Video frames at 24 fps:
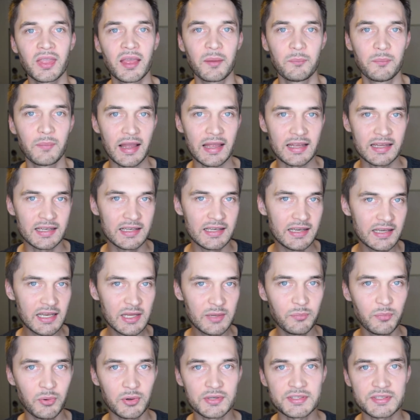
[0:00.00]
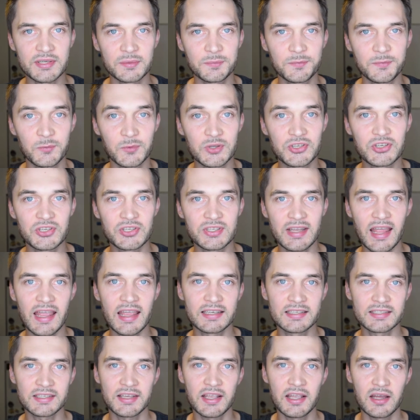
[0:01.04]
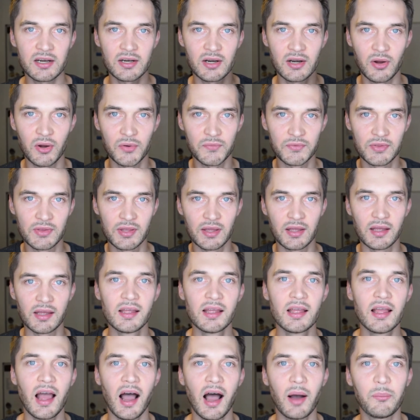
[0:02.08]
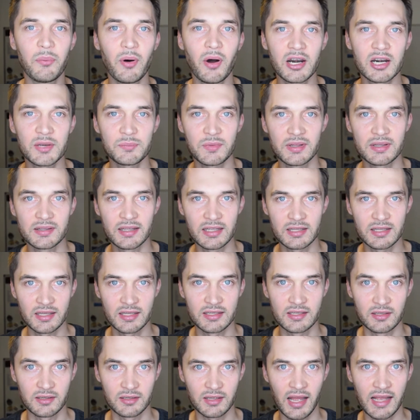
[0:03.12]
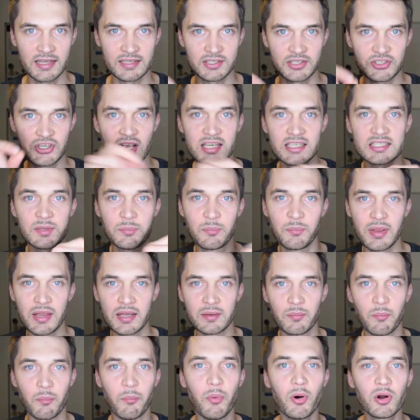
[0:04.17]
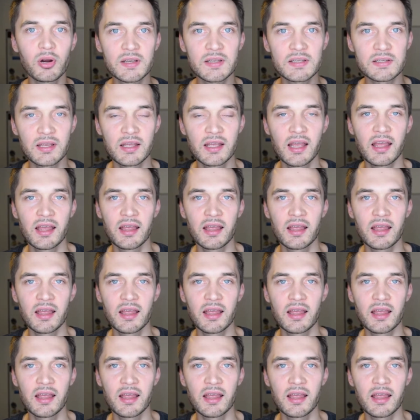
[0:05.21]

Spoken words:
my cleaning person, which takes care of the apartment that has just been booked,